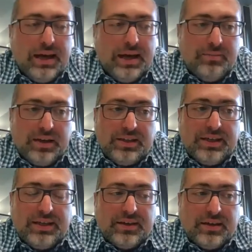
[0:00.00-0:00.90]
I
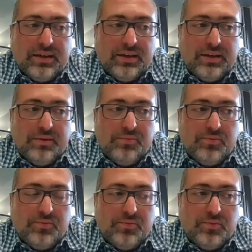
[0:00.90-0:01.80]
think
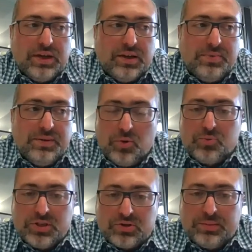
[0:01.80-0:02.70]
we are a bit more
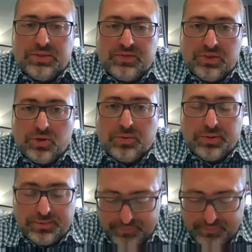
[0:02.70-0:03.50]
prescriptive in Europe.